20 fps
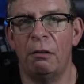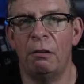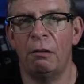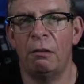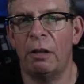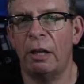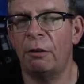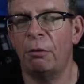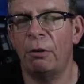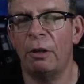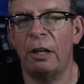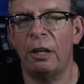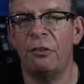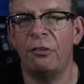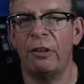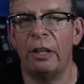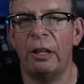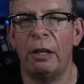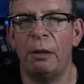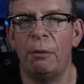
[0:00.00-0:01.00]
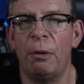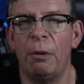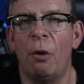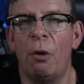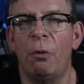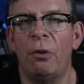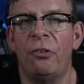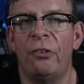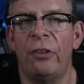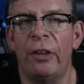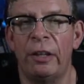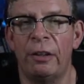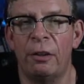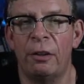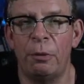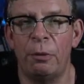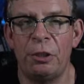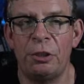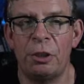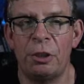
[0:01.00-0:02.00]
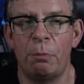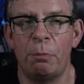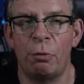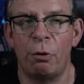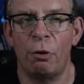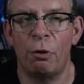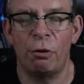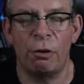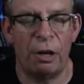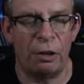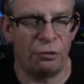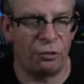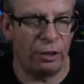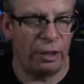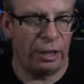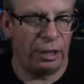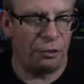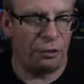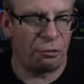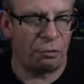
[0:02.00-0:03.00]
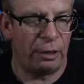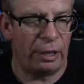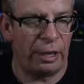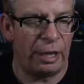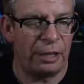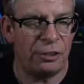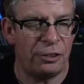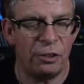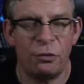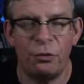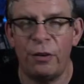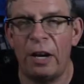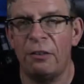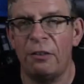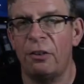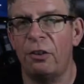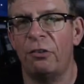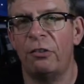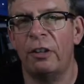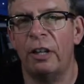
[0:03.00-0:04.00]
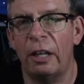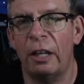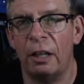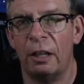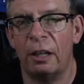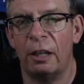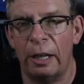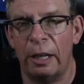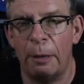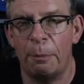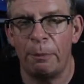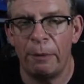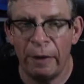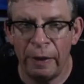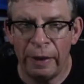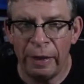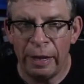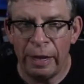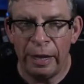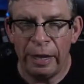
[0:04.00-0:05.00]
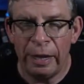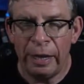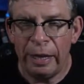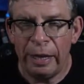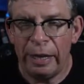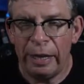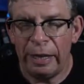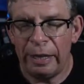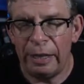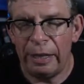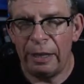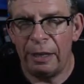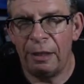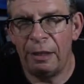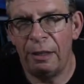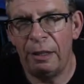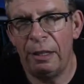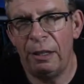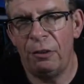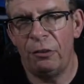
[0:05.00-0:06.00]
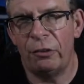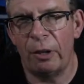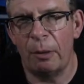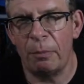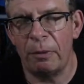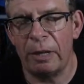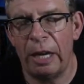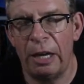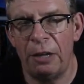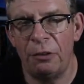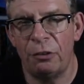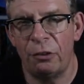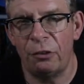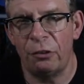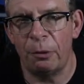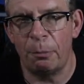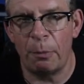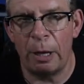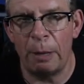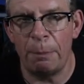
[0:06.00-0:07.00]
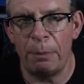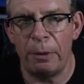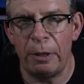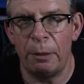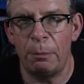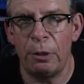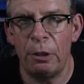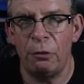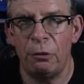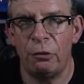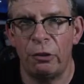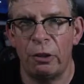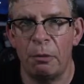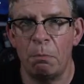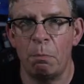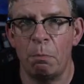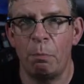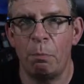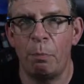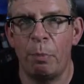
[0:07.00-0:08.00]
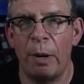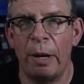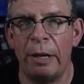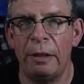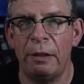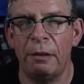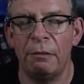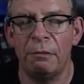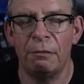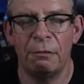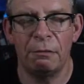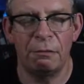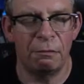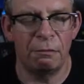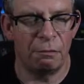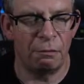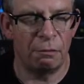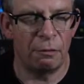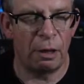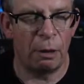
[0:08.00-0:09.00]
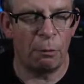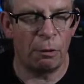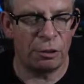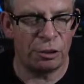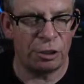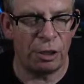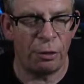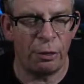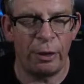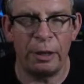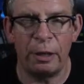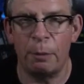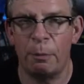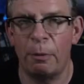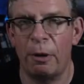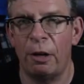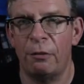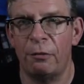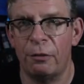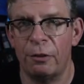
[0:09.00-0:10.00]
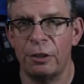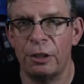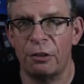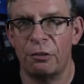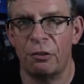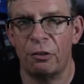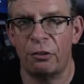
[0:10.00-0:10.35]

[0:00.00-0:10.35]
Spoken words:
Like realistically, we always think that we should progress in history. And I just found this little clip. In some cases, it might be amusing, but I want you to think about it for just a